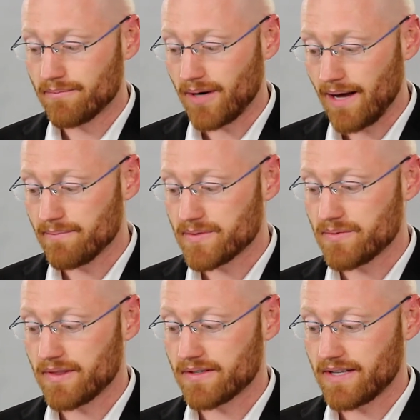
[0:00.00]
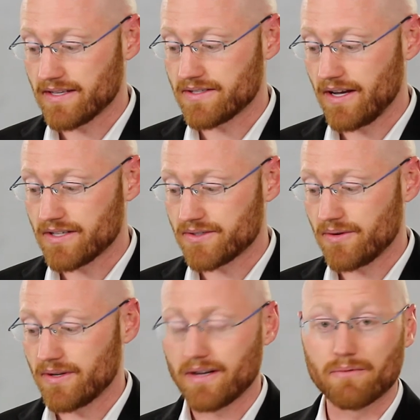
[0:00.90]
problems with their
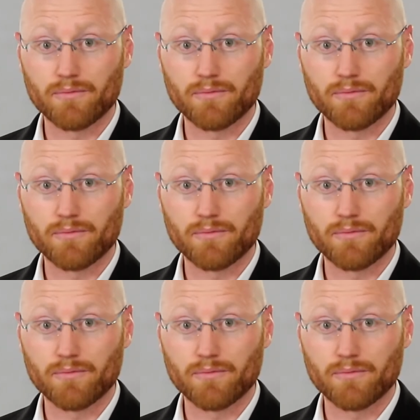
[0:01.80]
testosterone and